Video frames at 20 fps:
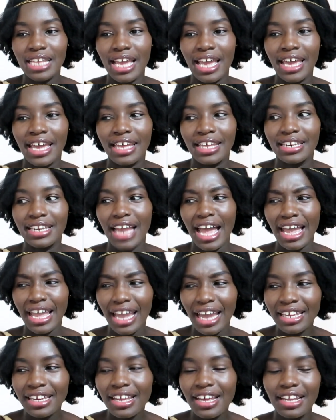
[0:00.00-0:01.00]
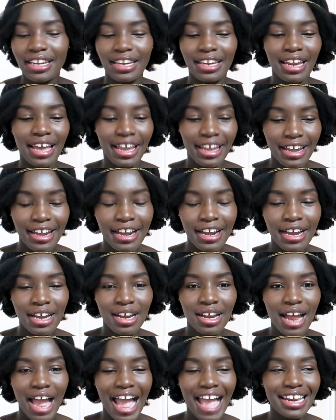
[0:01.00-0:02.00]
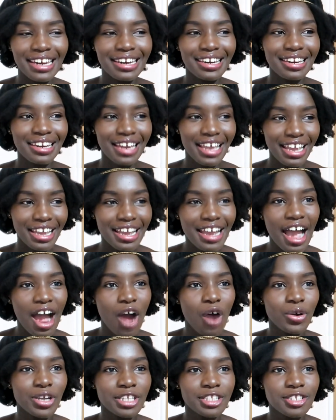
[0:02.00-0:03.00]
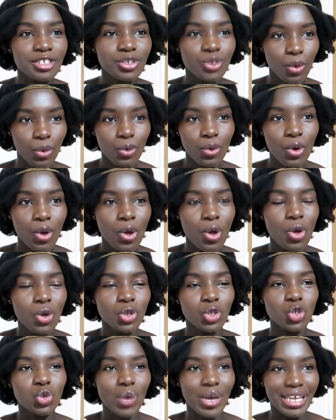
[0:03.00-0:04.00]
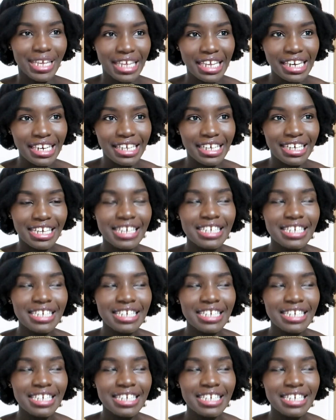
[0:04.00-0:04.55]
And I kind of like how it's so Swahili.